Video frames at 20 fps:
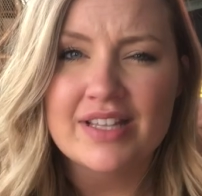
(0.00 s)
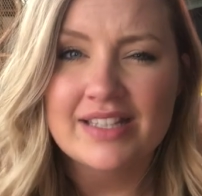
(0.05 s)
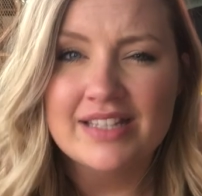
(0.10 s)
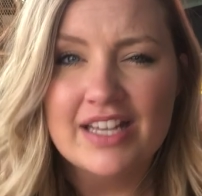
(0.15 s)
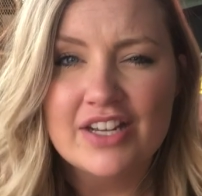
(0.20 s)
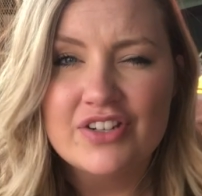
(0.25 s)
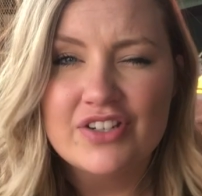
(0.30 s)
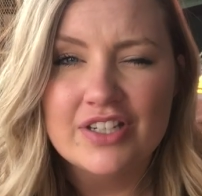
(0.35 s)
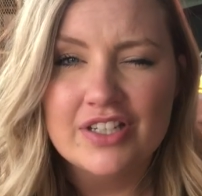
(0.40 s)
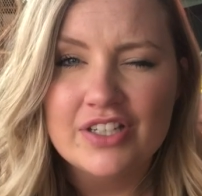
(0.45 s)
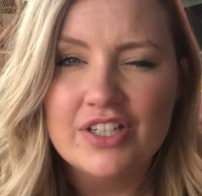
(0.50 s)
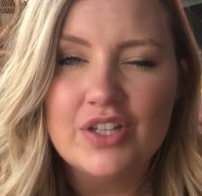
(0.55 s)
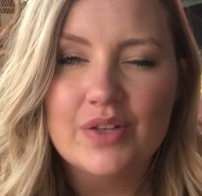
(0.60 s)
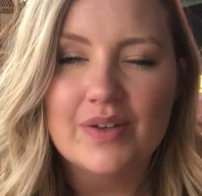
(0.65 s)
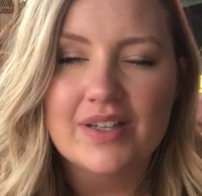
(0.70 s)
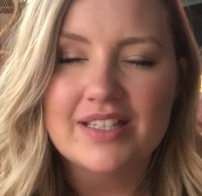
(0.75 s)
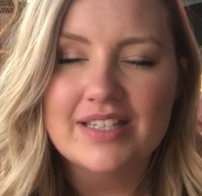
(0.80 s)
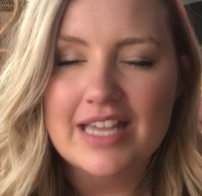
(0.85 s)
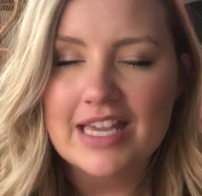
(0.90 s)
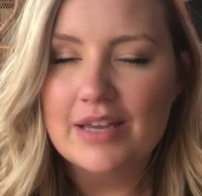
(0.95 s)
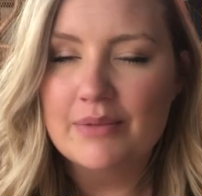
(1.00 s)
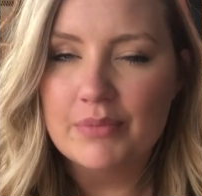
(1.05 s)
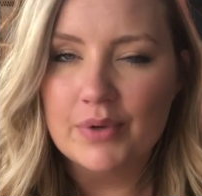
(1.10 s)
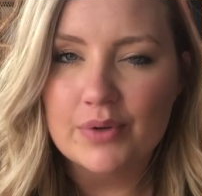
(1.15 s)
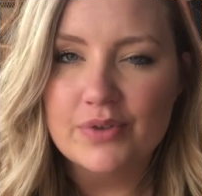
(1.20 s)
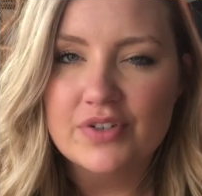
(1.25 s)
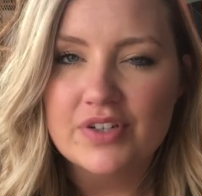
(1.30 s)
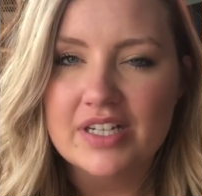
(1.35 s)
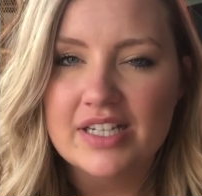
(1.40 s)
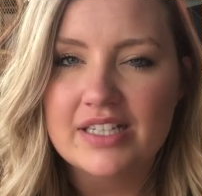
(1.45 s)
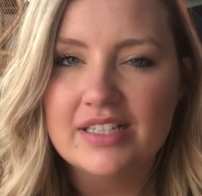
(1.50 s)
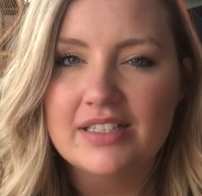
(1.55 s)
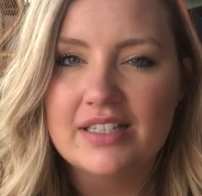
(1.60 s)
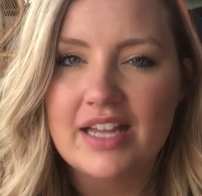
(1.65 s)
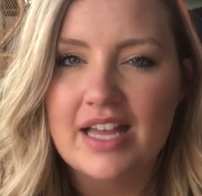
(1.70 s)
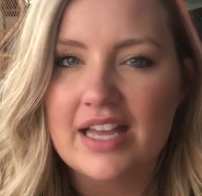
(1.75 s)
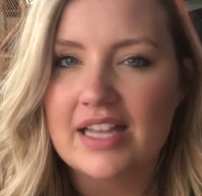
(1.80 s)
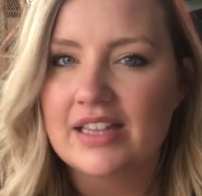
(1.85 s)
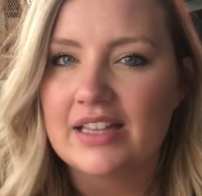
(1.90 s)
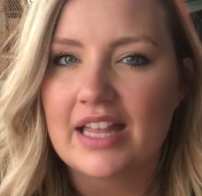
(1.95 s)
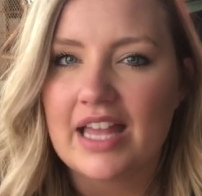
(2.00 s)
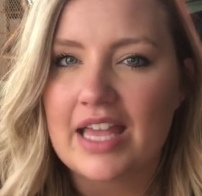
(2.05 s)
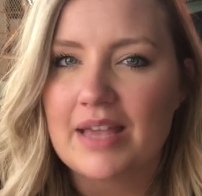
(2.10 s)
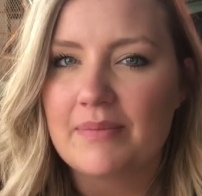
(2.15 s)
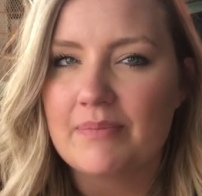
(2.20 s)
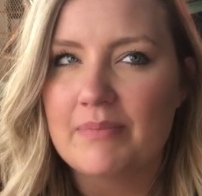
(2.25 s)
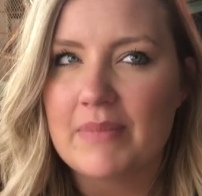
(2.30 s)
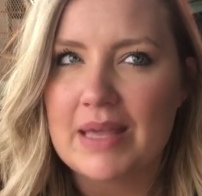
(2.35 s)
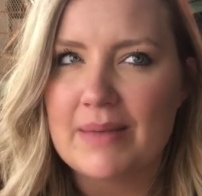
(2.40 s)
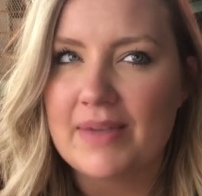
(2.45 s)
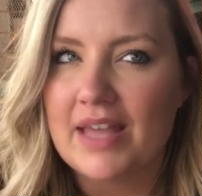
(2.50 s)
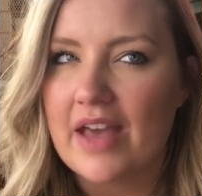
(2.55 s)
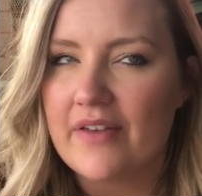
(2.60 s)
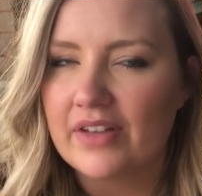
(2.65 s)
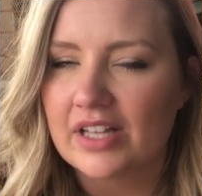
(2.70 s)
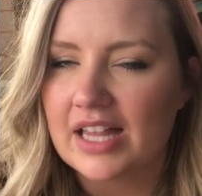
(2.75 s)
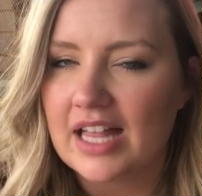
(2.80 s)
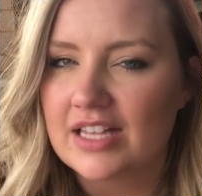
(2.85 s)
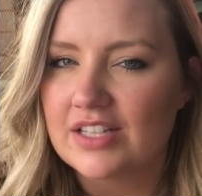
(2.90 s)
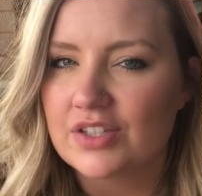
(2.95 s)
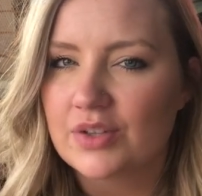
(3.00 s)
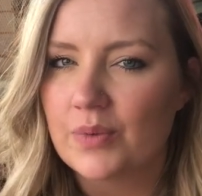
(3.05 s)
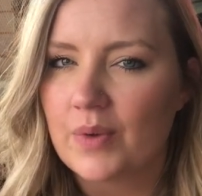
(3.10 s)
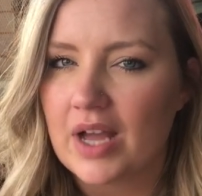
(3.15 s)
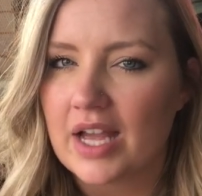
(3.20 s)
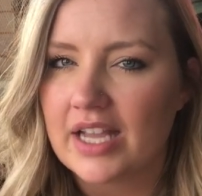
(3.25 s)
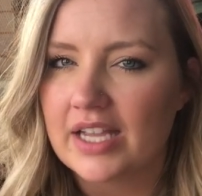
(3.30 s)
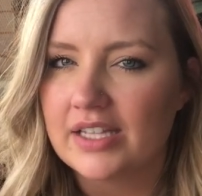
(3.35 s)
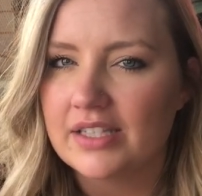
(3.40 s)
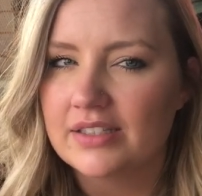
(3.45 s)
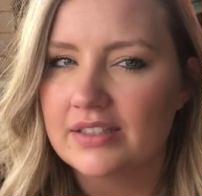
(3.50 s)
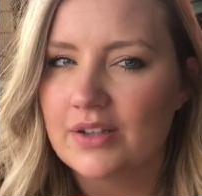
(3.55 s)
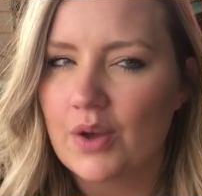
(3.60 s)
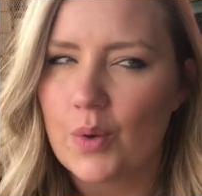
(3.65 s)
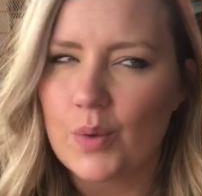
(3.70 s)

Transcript: the session, you can take a Motrin and like maybe have a glass of wine